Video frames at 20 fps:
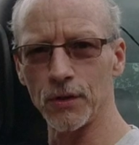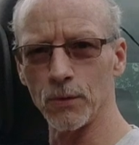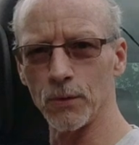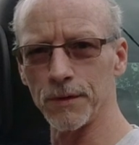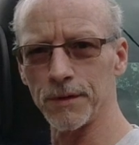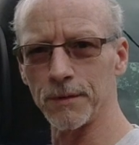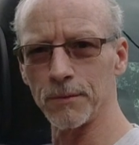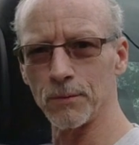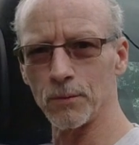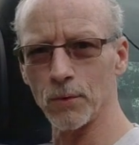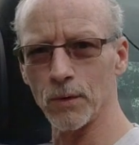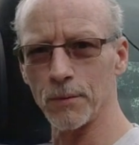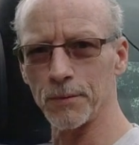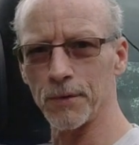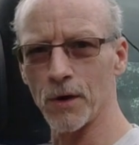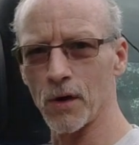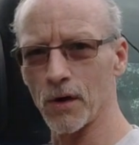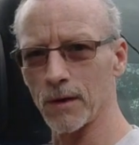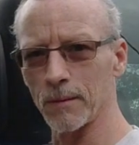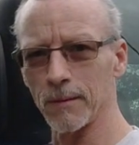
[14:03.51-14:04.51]
you what I'm
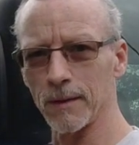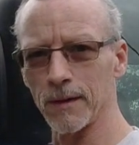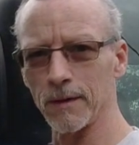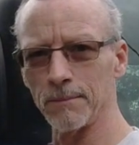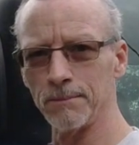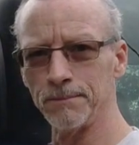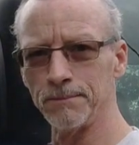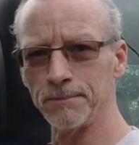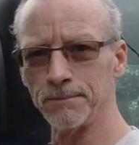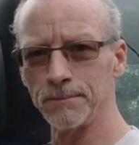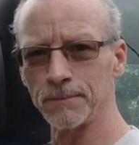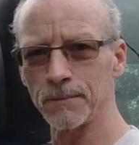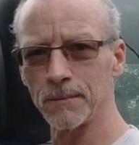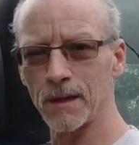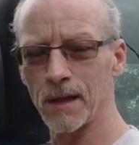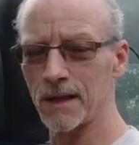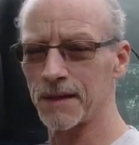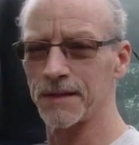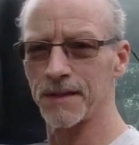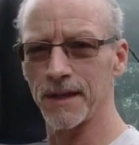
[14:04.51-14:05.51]
talking about.
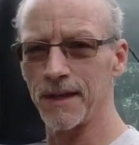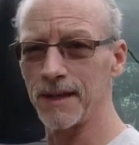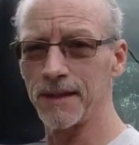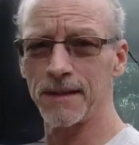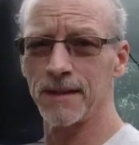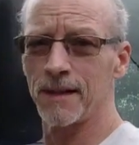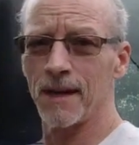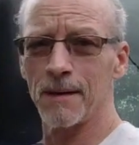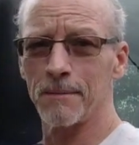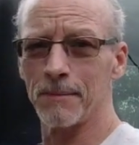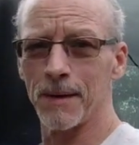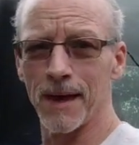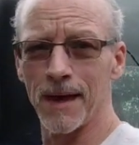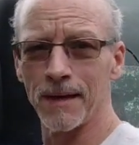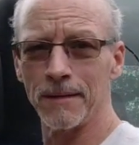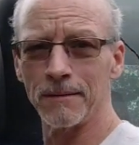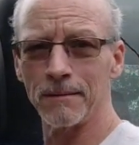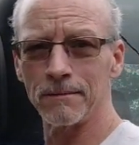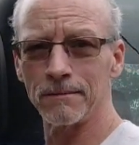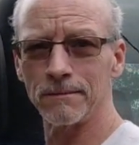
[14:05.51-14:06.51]
Like I say, it's not
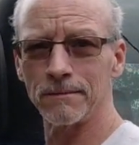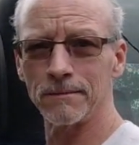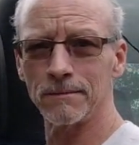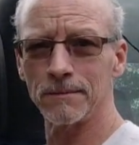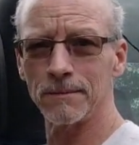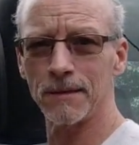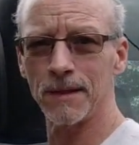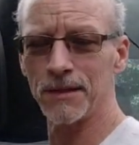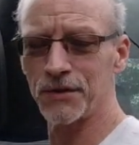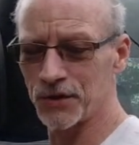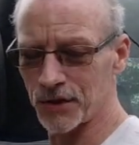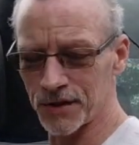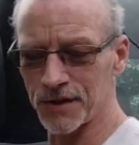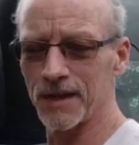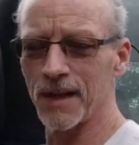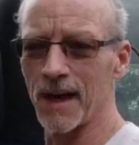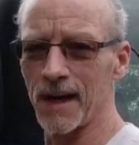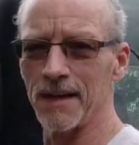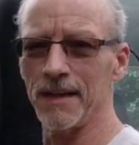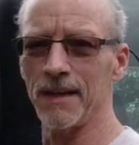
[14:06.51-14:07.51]
bad, it's just
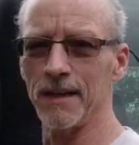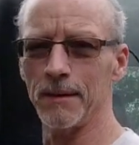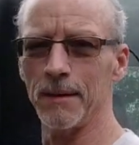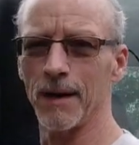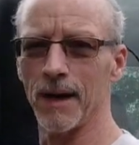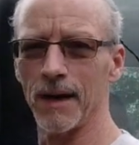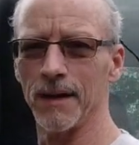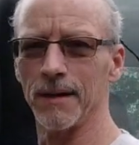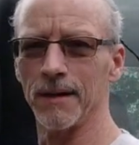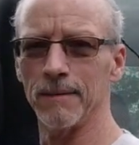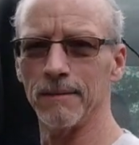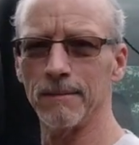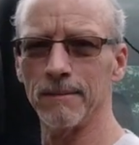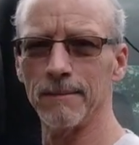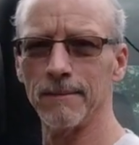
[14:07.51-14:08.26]
the idea behind it.